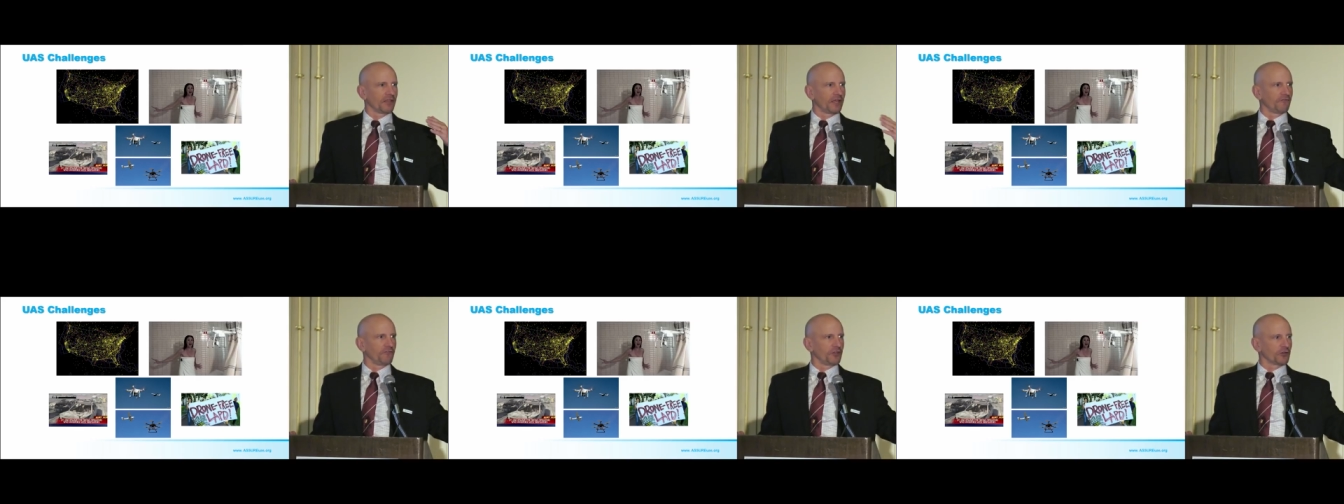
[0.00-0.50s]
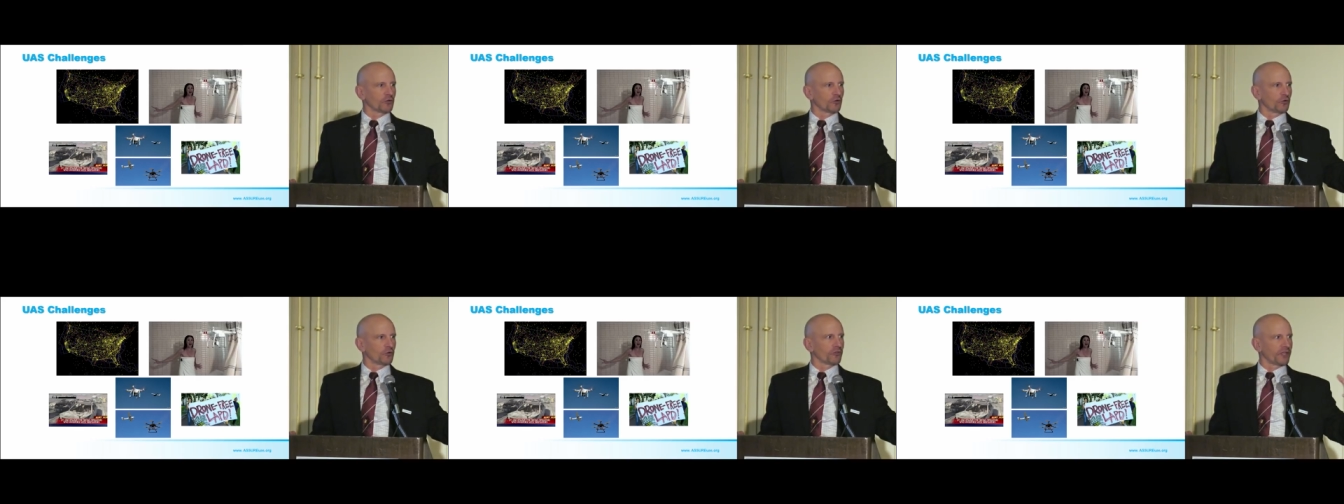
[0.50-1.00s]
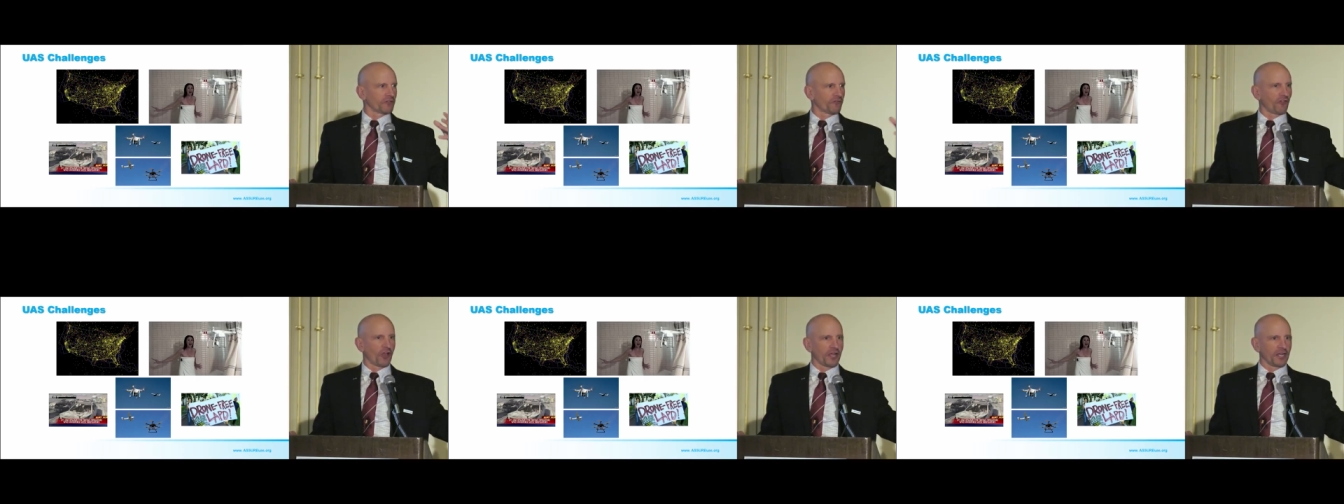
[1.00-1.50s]
that vehicle that's
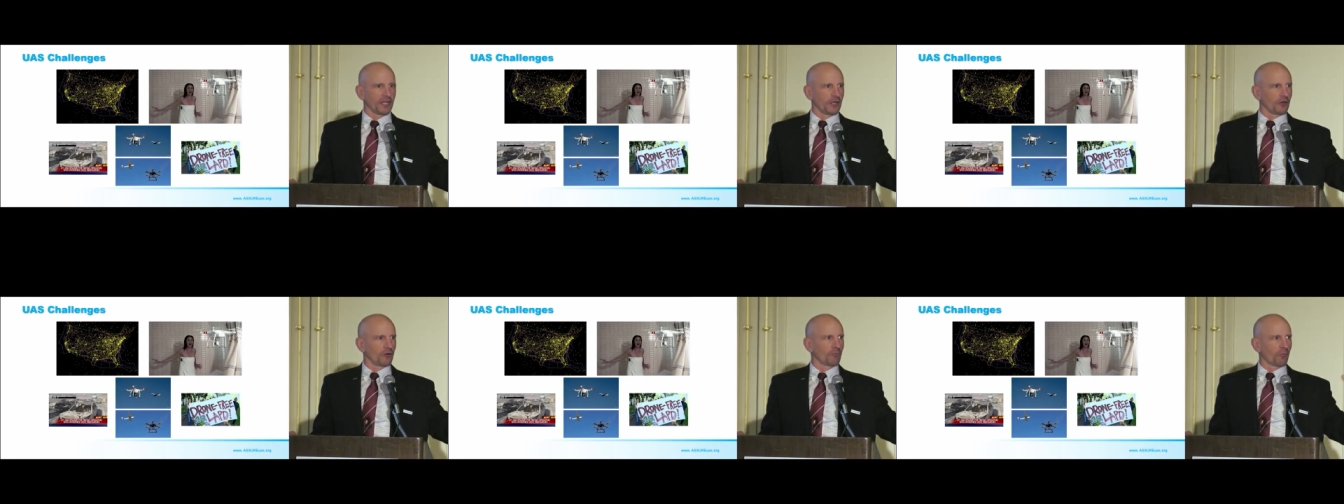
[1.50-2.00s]
flying here,